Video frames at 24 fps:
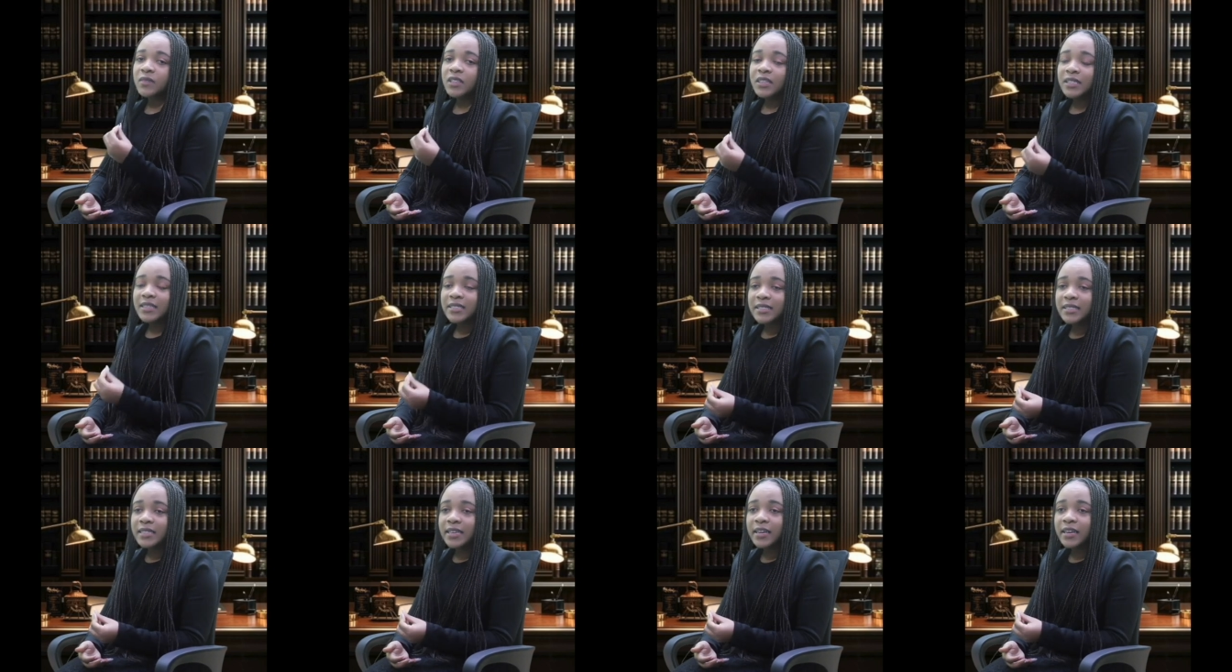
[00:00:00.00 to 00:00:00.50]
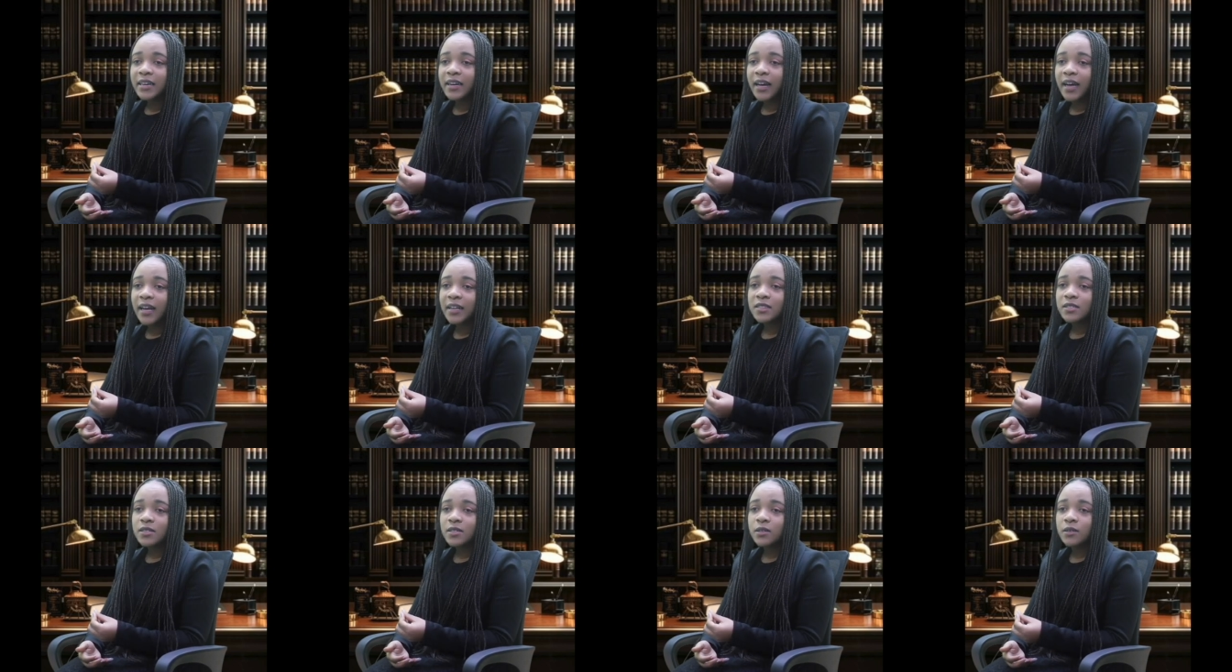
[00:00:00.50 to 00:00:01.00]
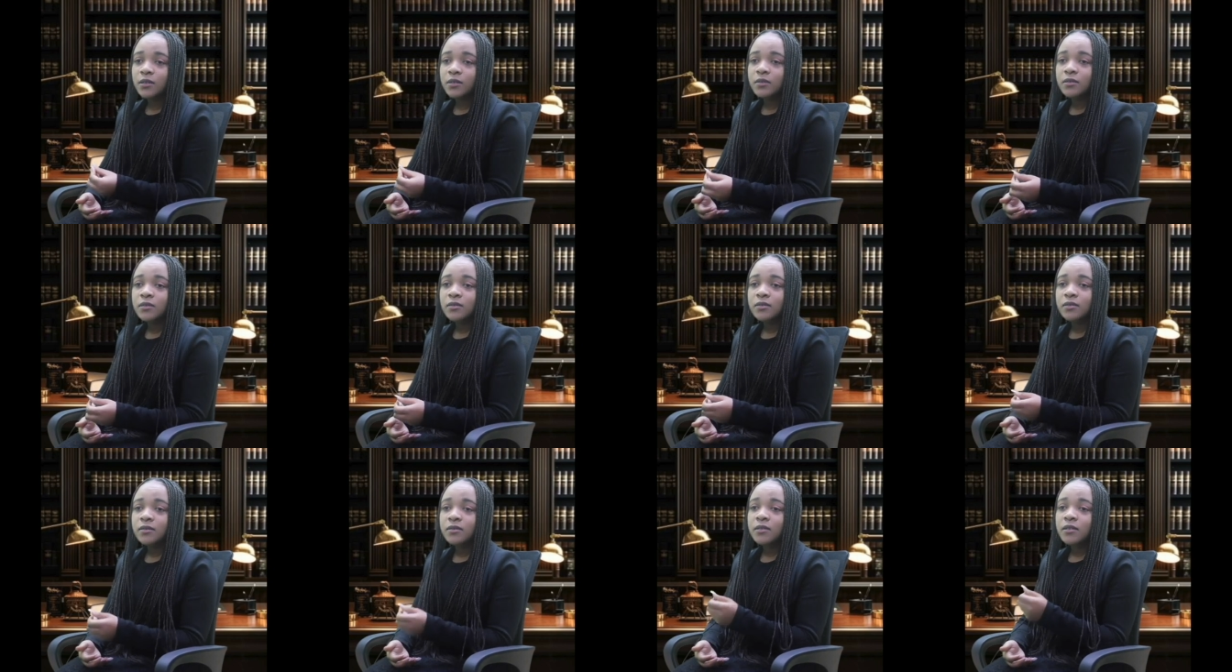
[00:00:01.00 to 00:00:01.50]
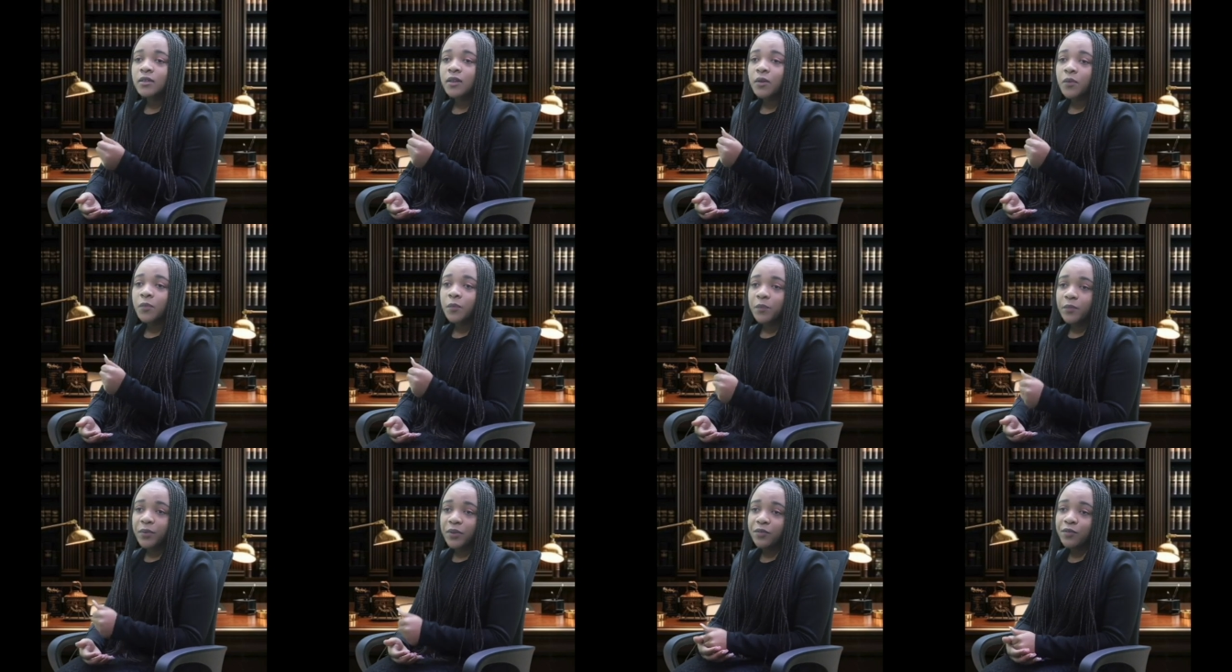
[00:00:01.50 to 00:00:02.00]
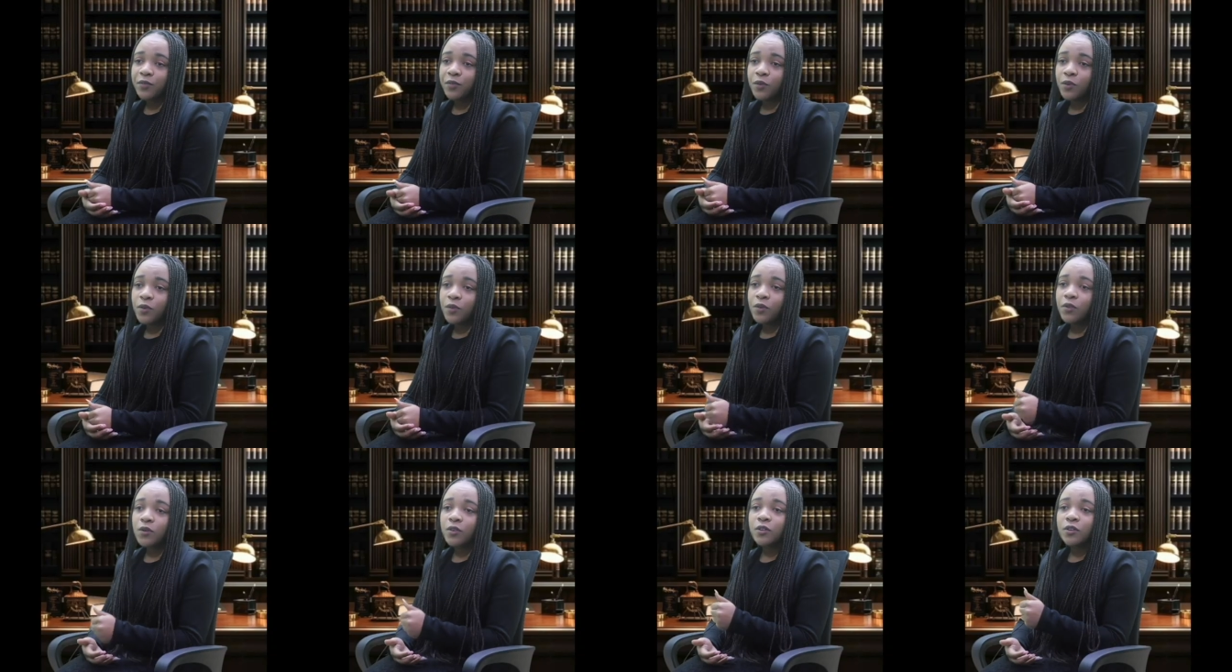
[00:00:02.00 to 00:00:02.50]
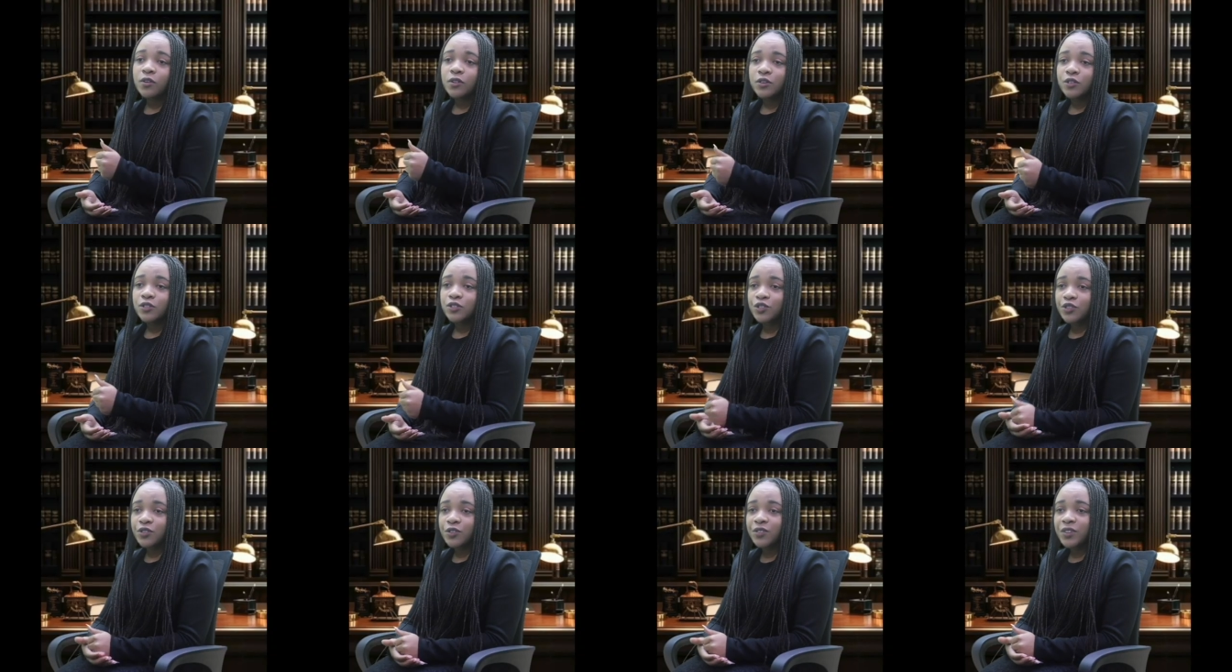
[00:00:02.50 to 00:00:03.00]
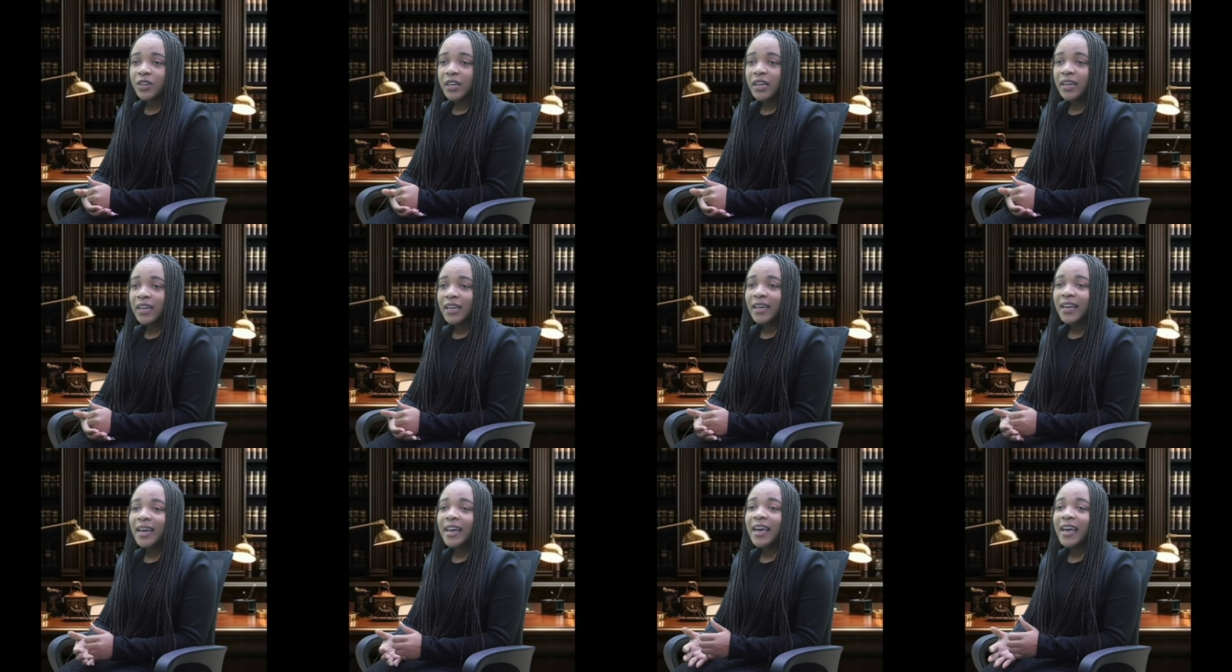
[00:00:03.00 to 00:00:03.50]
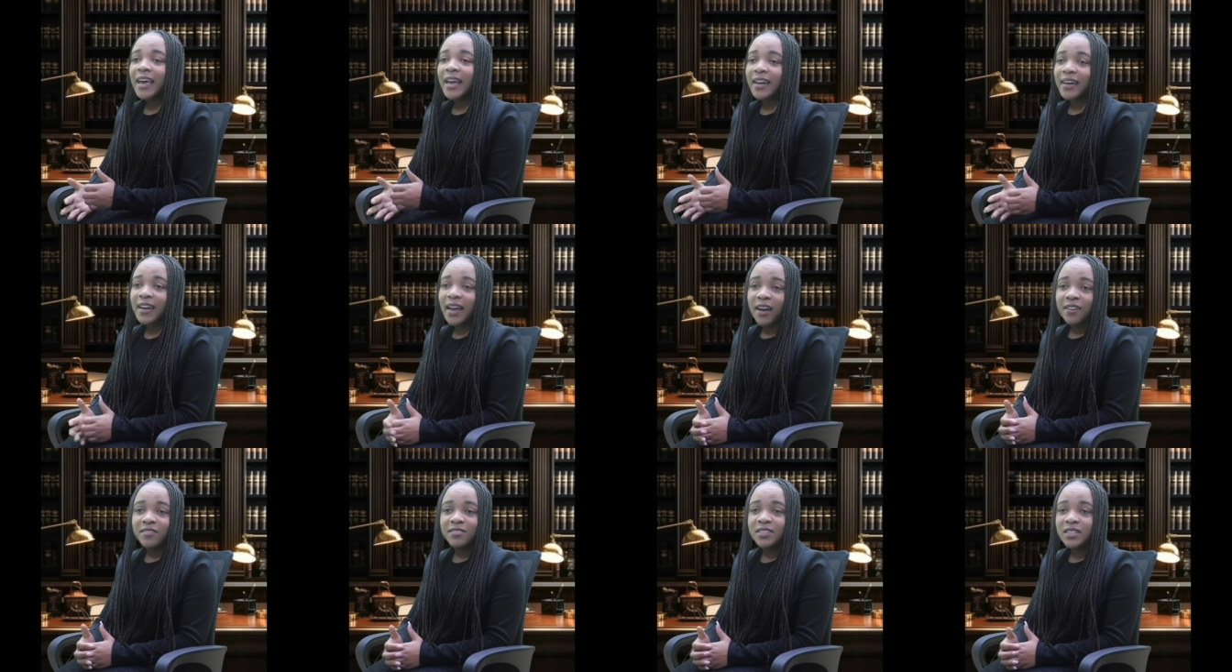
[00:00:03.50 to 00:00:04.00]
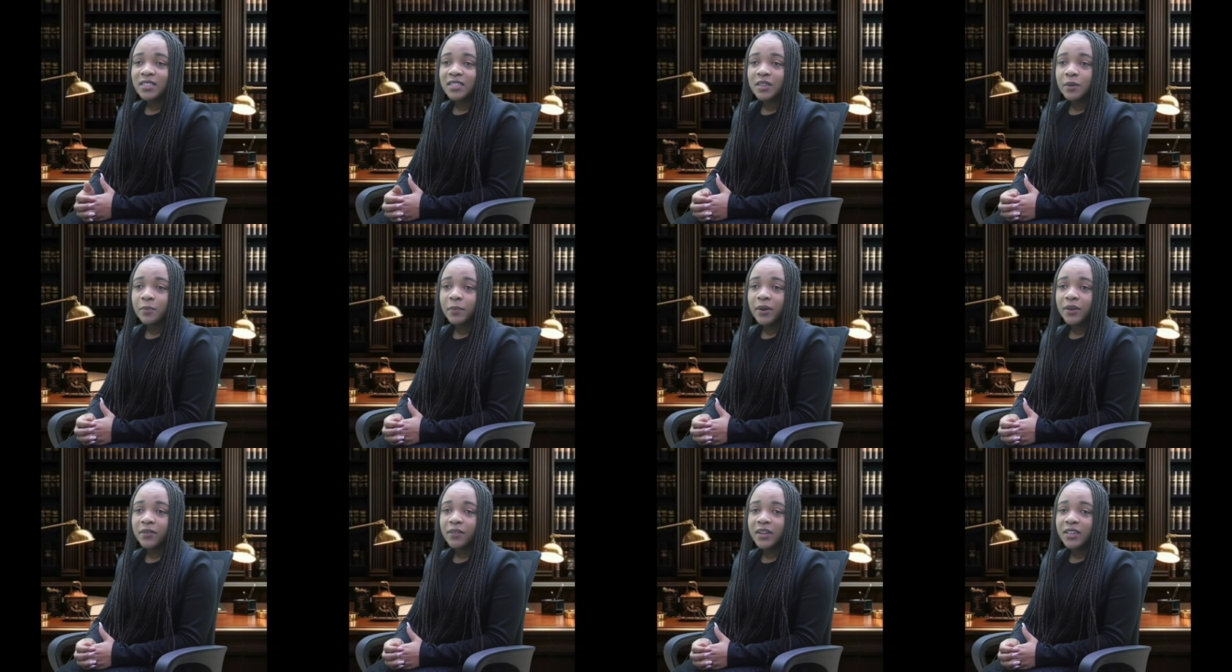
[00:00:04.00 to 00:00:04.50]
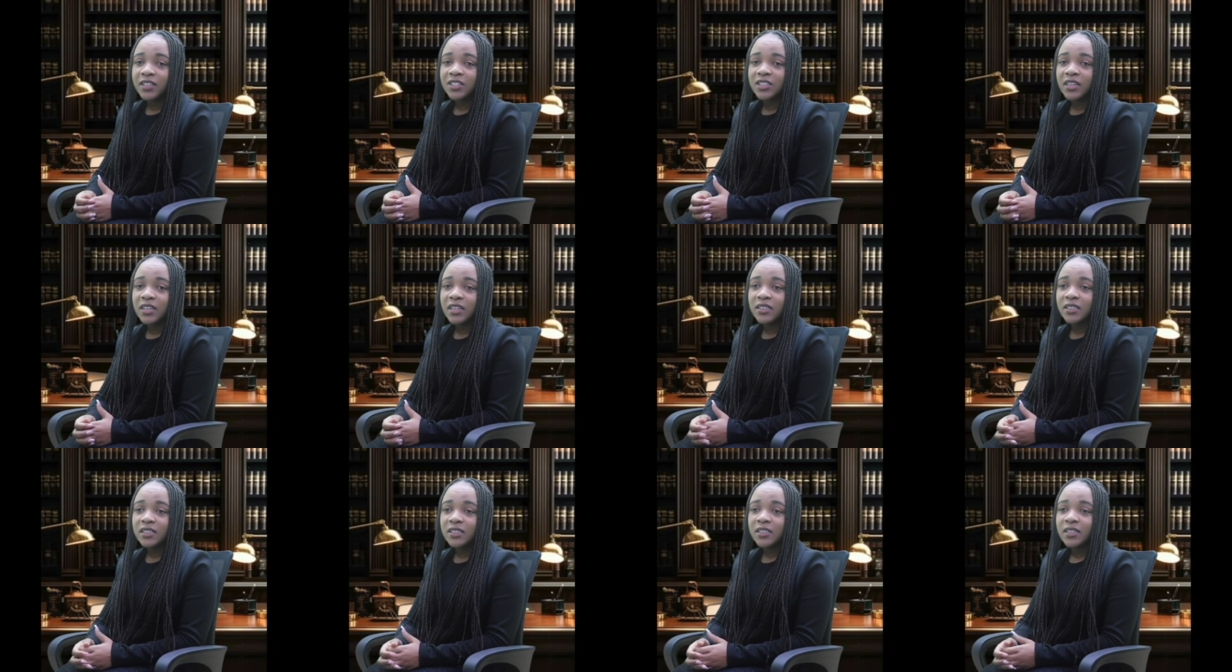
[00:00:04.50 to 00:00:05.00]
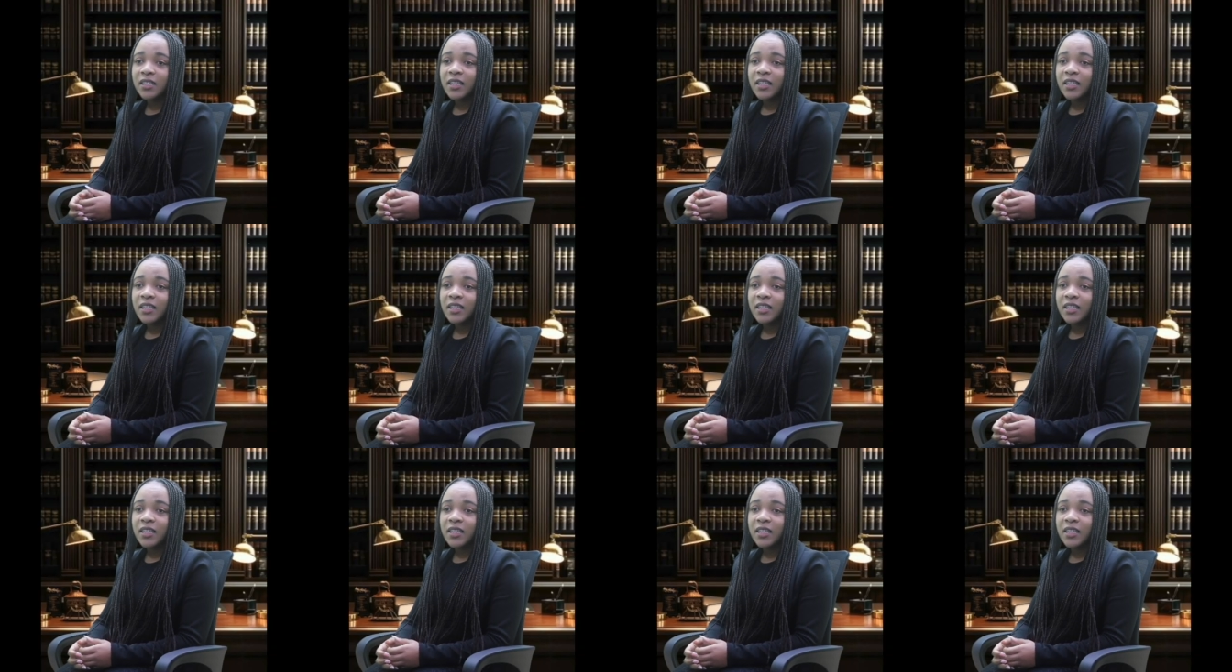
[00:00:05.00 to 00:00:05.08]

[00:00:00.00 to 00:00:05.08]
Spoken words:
Seek counsel before, during, and after separation.